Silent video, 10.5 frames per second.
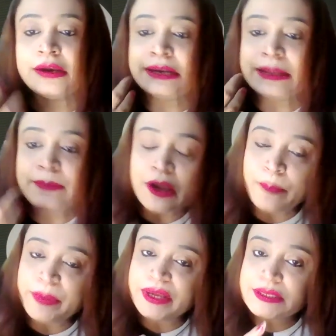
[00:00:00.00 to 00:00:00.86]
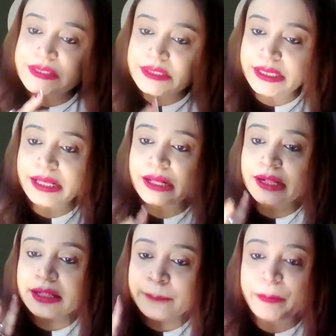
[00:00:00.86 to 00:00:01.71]
developing
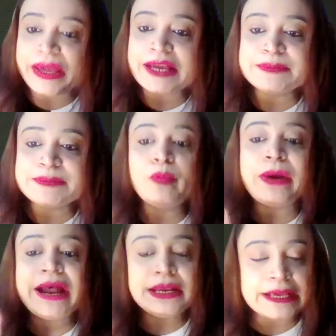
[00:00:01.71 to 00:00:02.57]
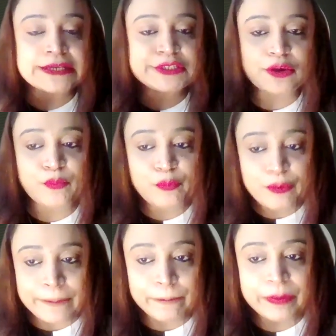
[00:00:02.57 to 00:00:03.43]
single page mobile desktop
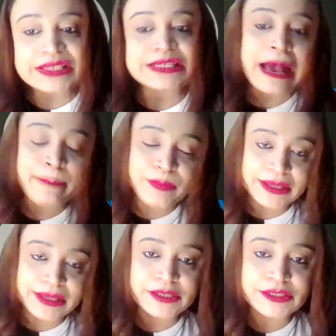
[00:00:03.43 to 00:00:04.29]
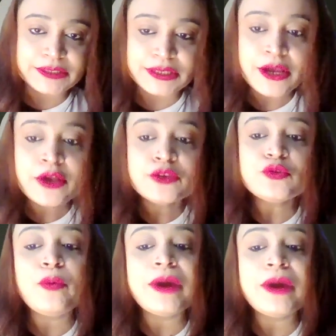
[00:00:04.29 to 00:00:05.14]
web based applications.
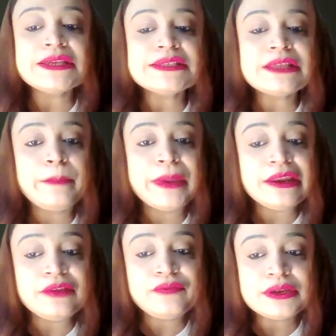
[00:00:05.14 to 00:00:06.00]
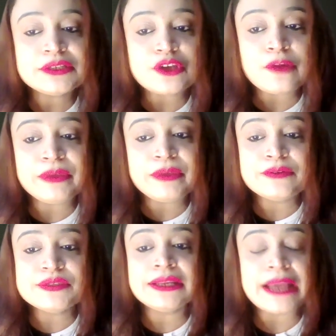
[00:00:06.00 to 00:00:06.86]
So what is the benefit of
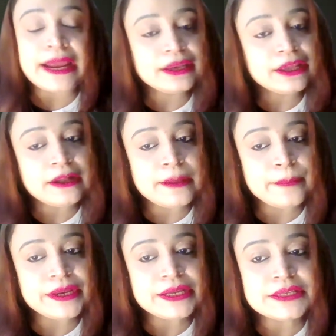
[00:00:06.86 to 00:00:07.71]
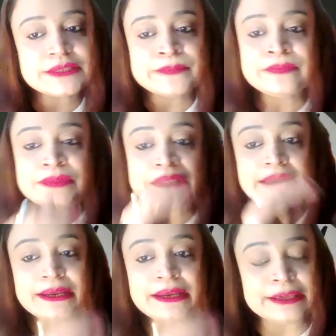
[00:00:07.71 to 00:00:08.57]
using Lightning components?
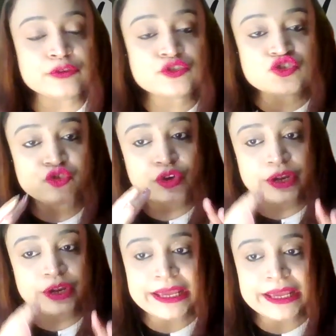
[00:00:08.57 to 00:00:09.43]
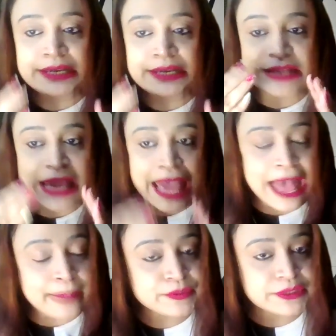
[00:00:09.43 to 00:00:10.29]
It used to create
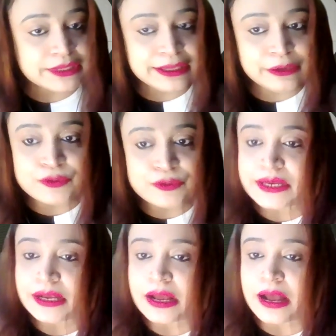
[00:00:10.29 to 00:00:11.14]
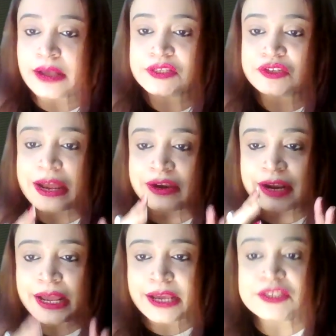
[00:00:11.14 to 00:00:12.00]
apps using a
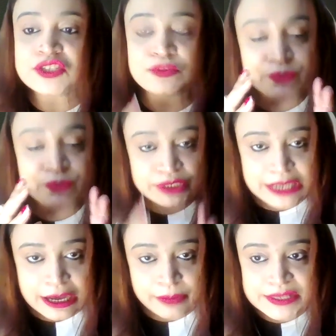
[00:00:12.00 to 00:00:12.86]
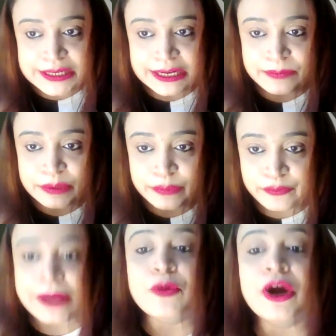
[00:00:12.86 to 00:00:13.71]
standardized JavaScript
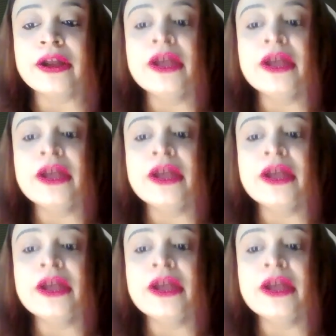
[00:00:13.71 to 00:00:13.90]
framework.